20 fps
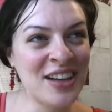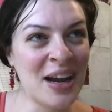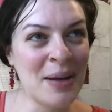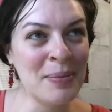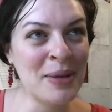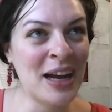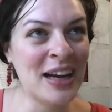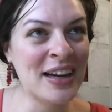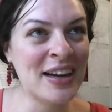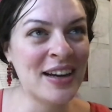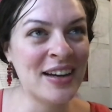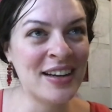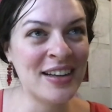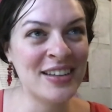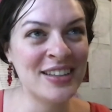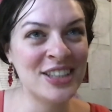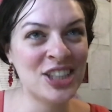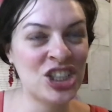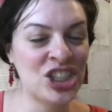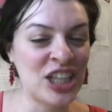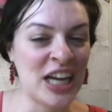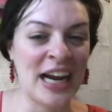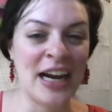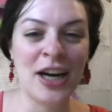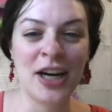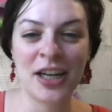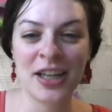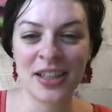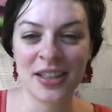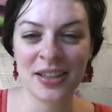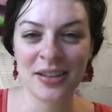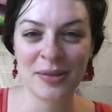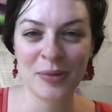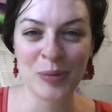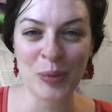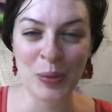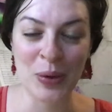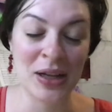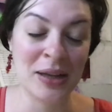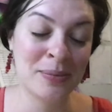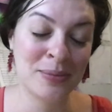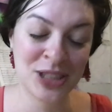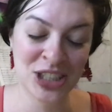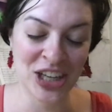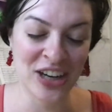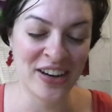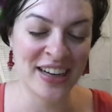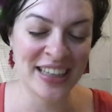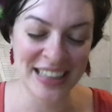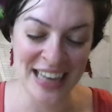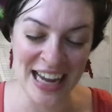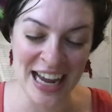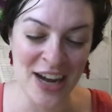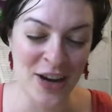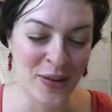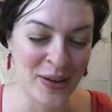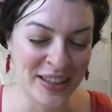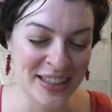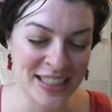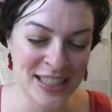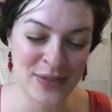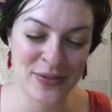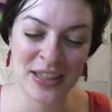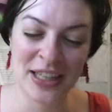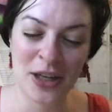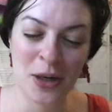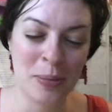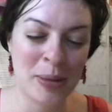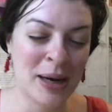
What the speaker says: not going to share, well, I'm sharing now on this video,